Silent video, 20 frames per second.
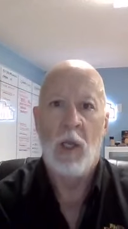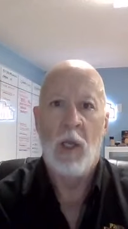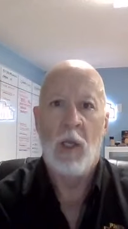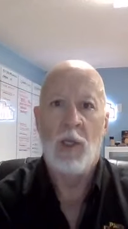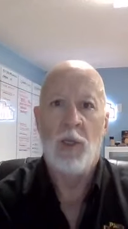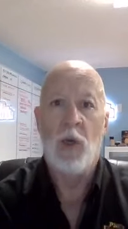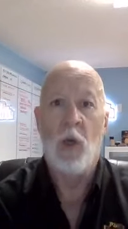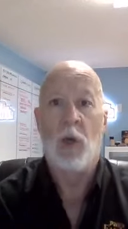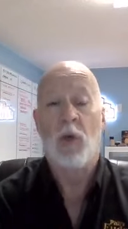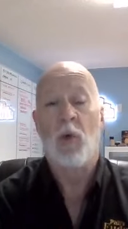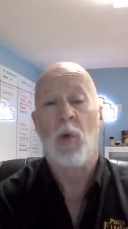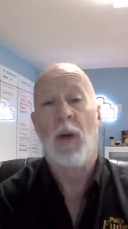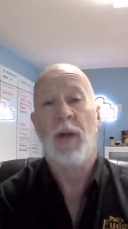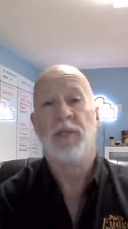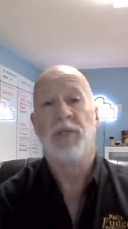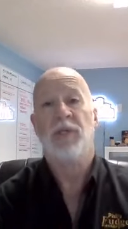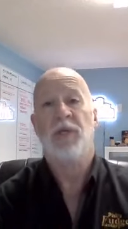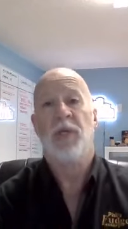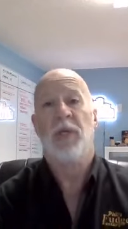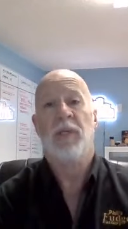your
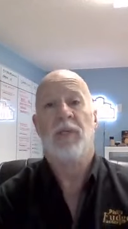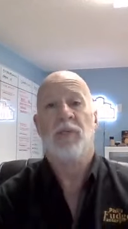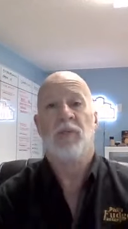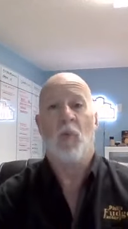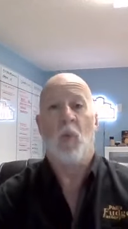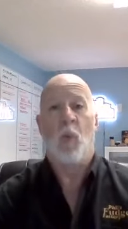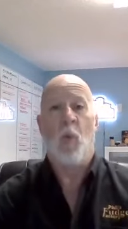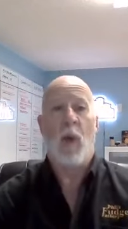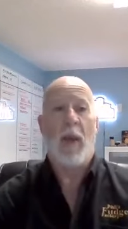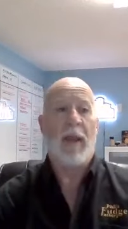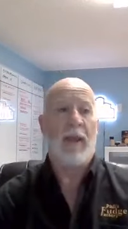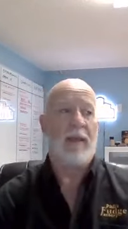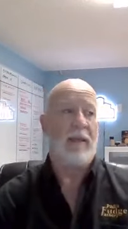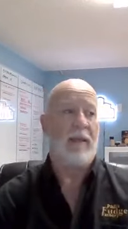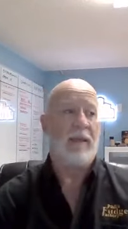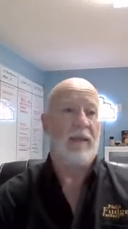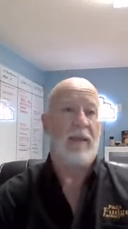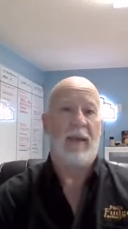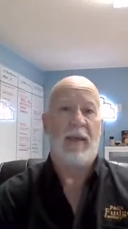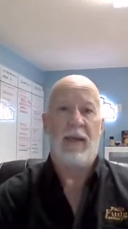questions
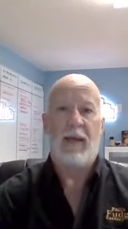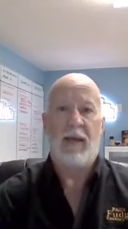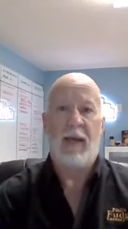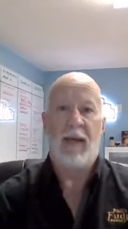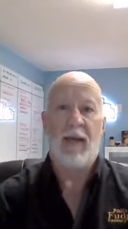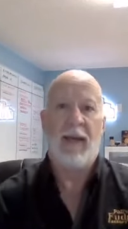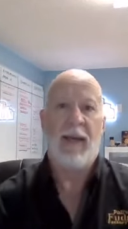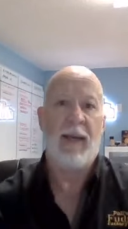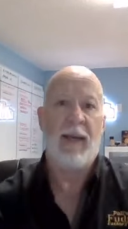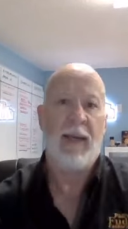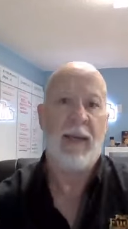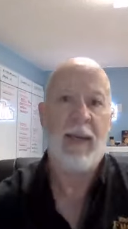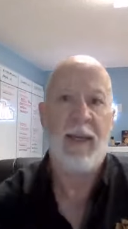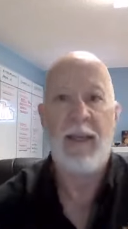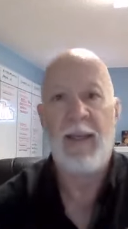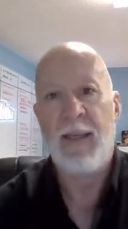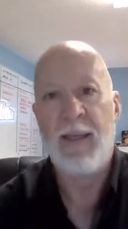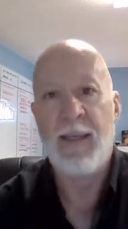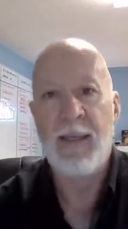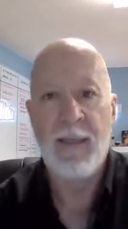when uh,
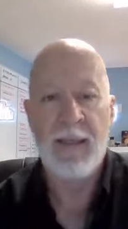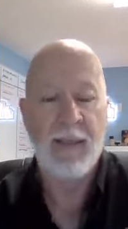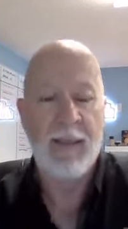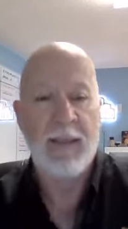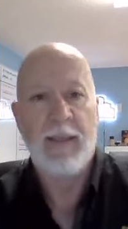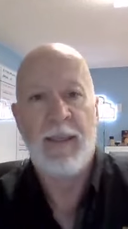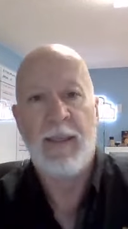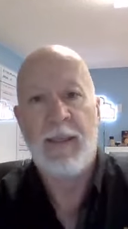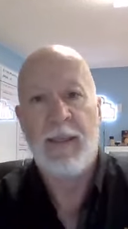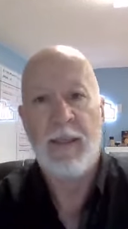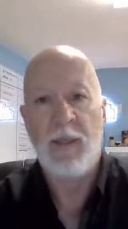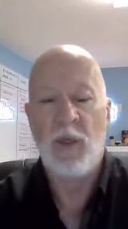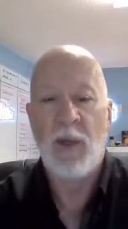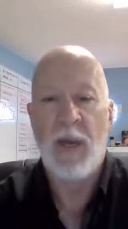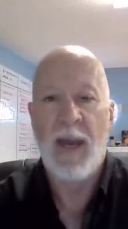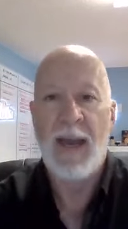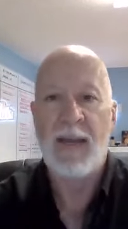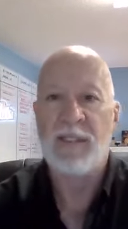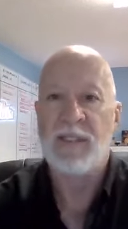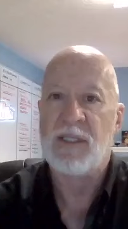I uh, you
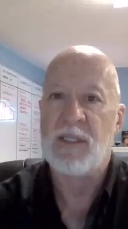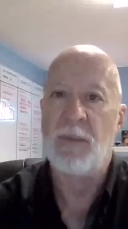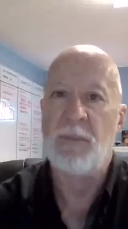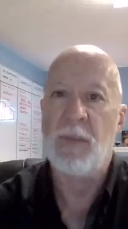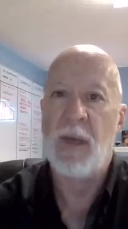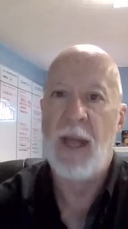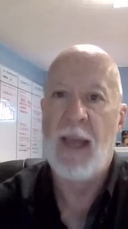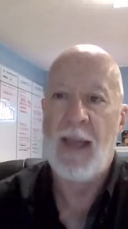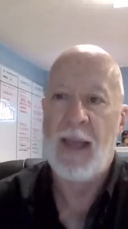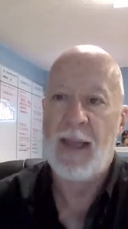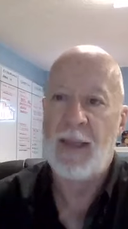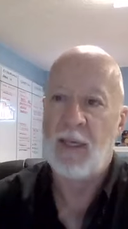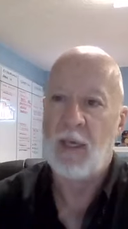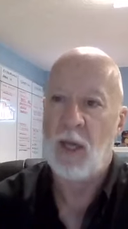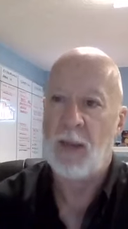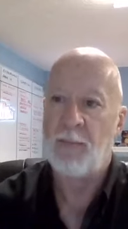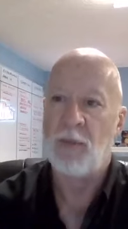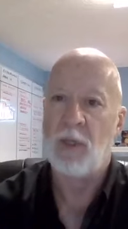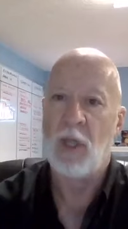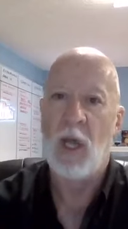ask them and
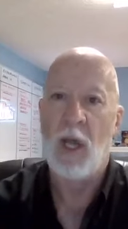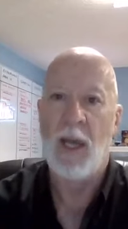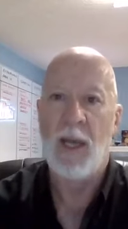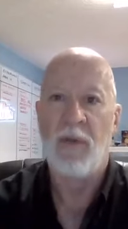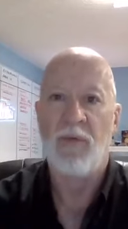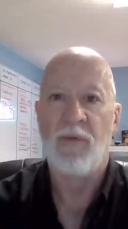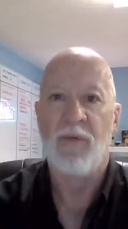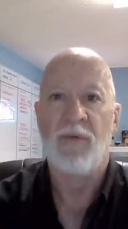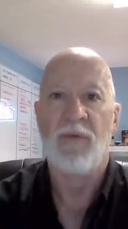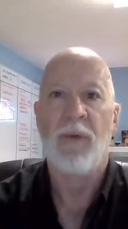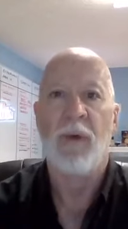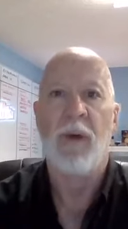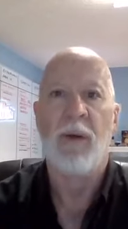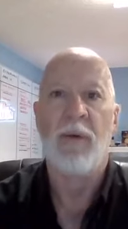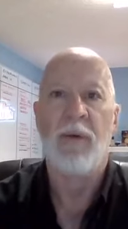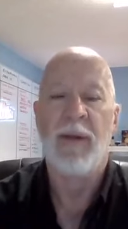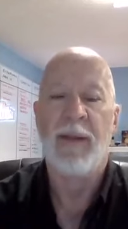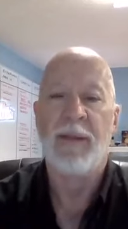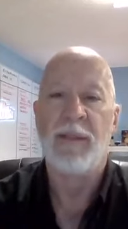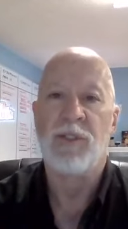I'm live. All
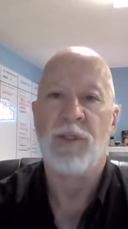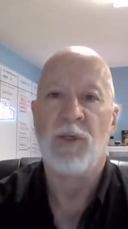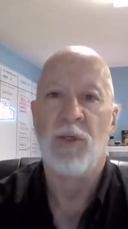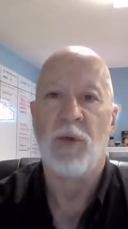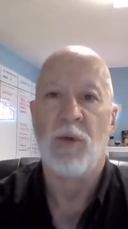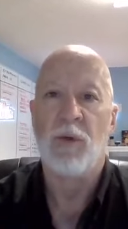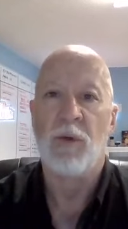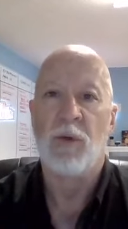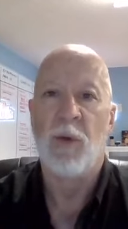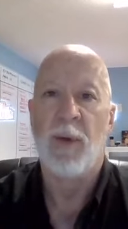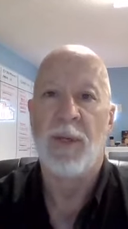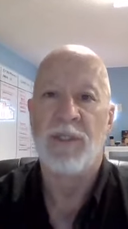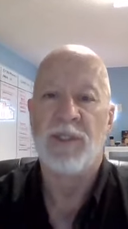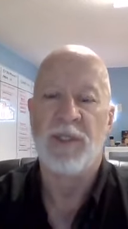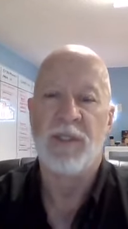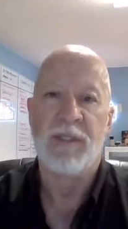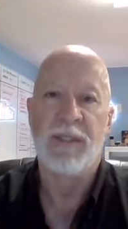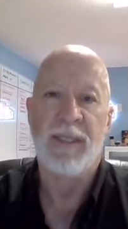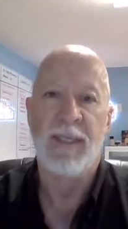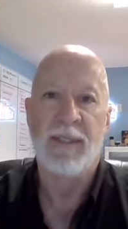right, so
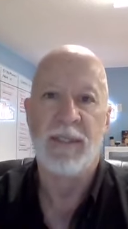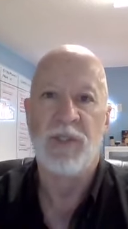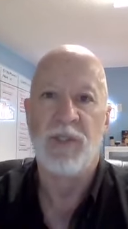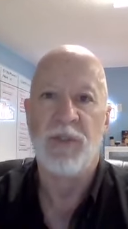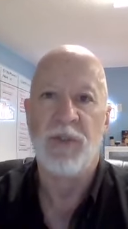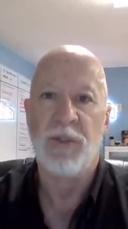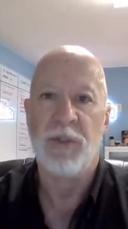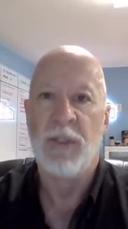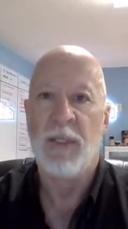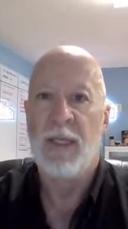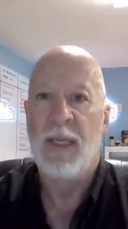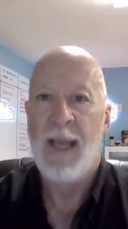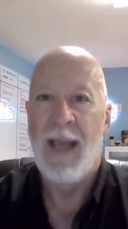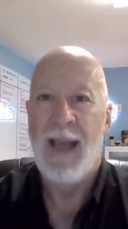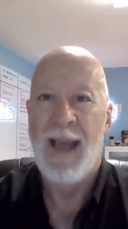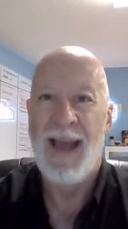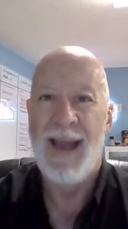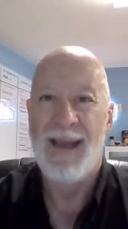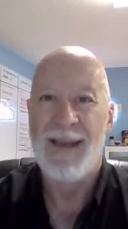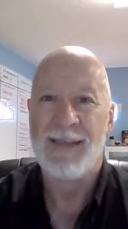questions that you
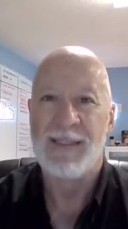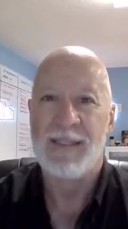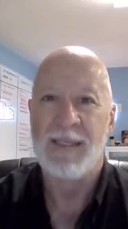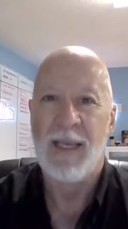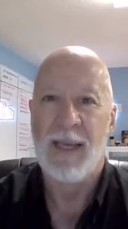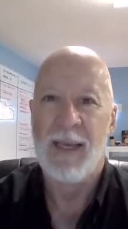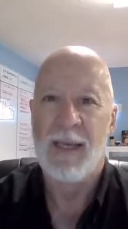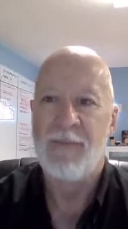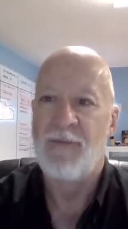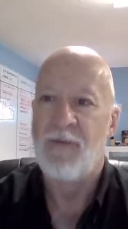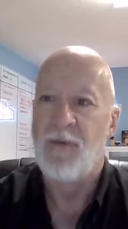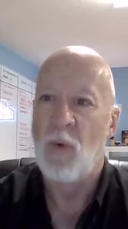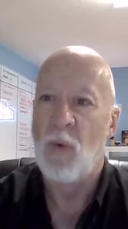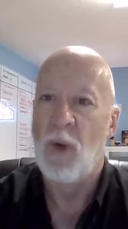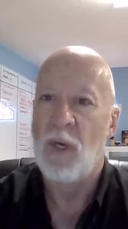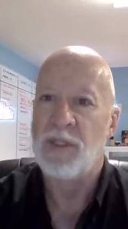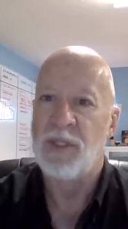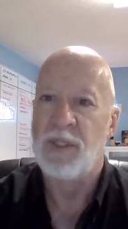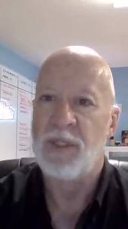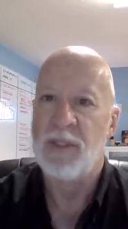ask if you're
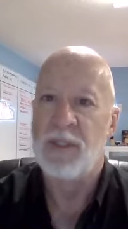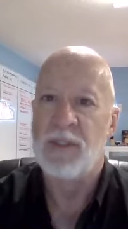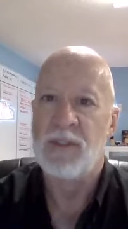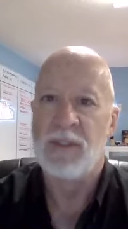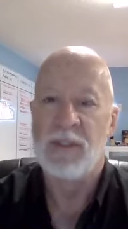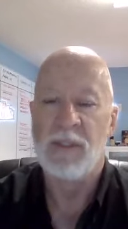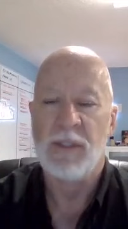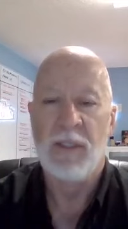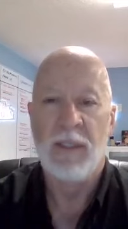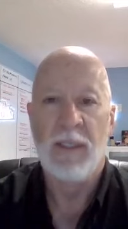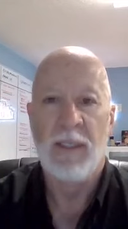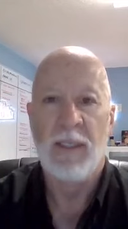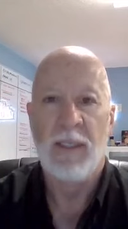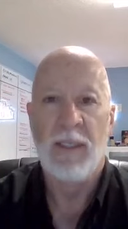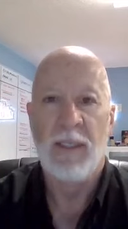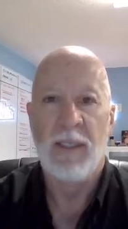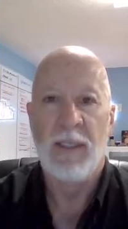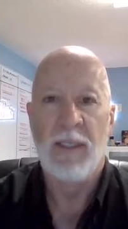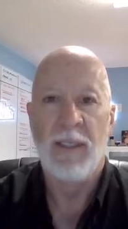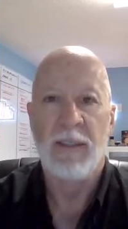watching this
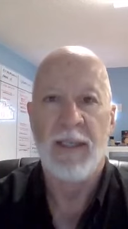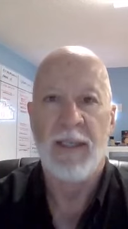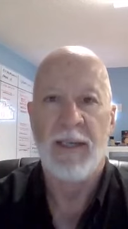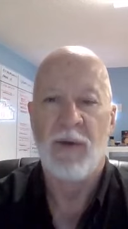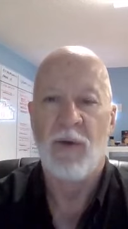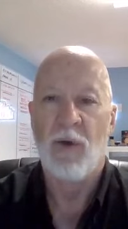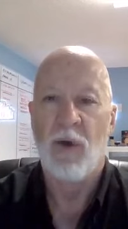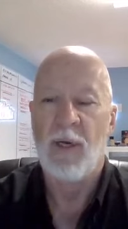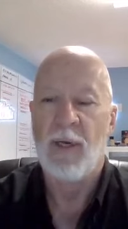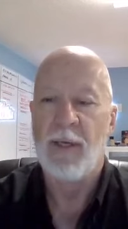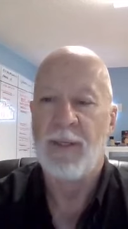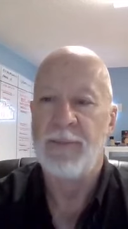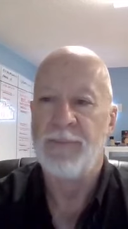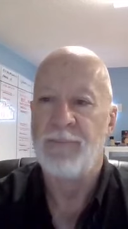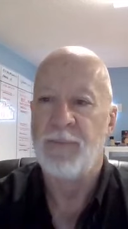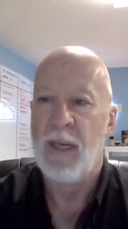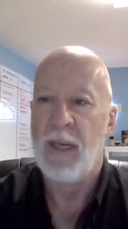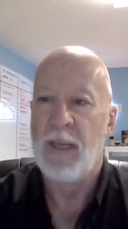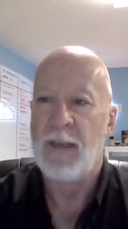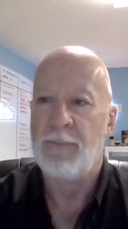uh, later on,
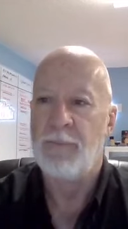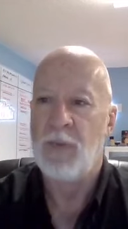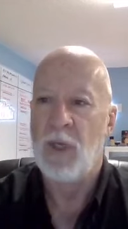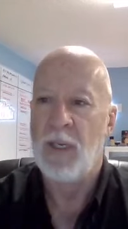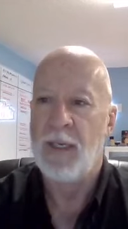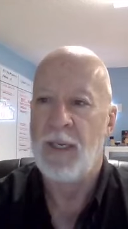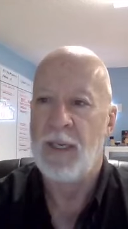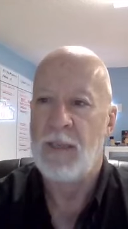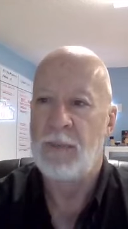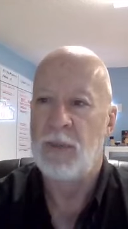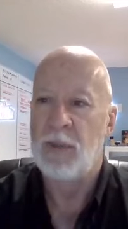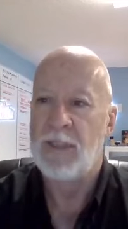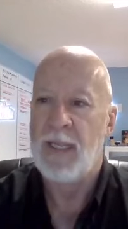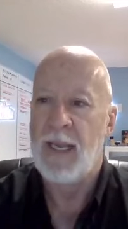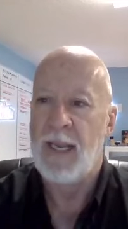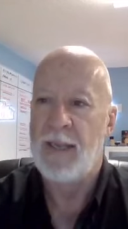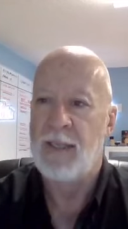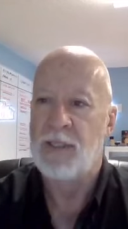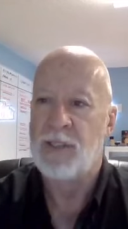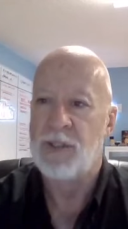I am not able to
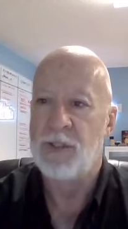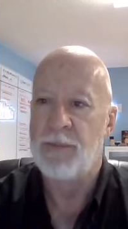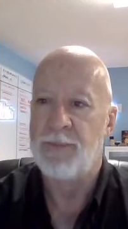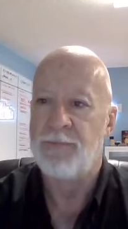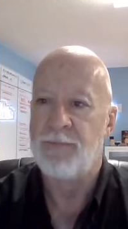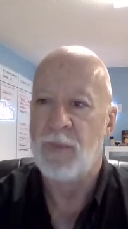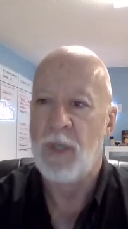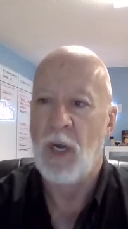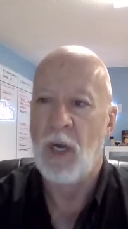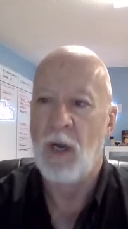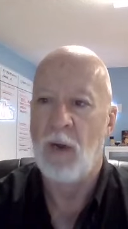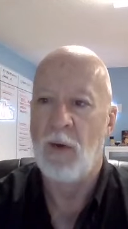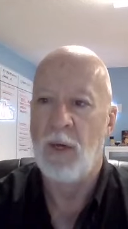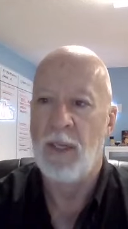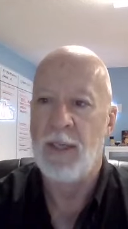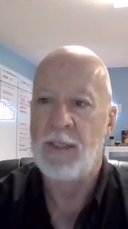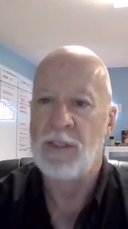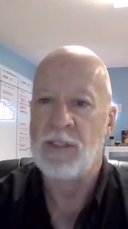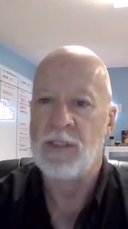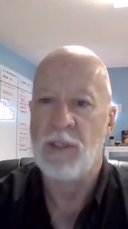answer. All
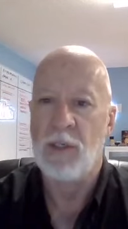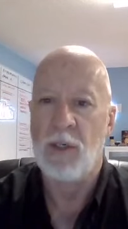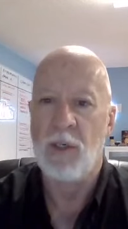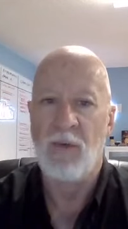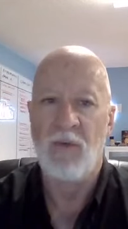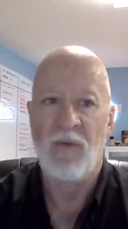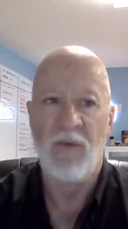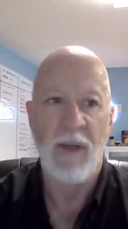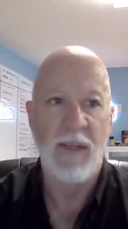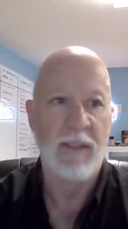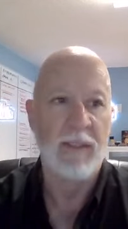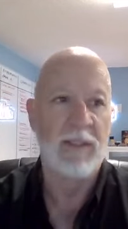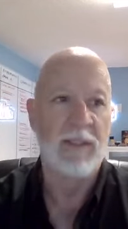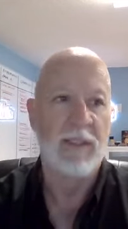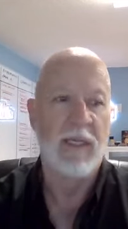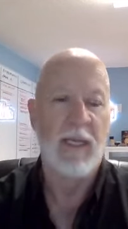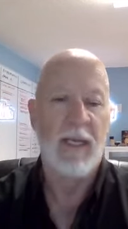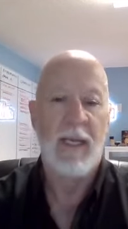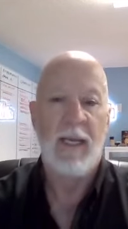right, so events.